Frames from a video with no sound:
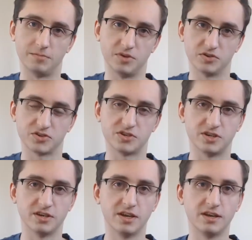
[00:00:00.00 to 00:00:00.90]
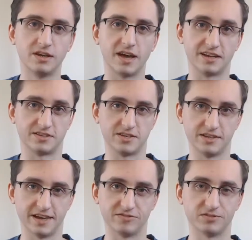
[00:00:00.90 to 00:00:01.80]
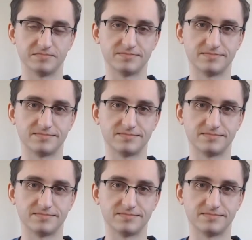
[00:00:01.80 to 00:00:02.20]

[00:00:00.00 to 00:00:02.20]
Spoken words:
on middle C at sea level.